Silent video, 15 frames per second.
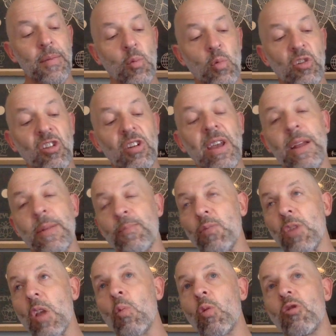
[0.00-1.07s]
which again
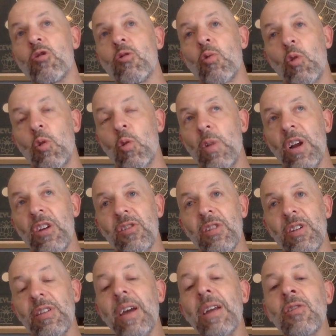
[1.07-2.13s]
would draw Russian
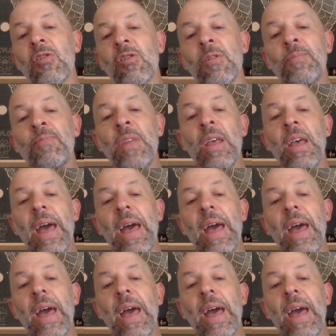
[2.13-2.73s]
attention,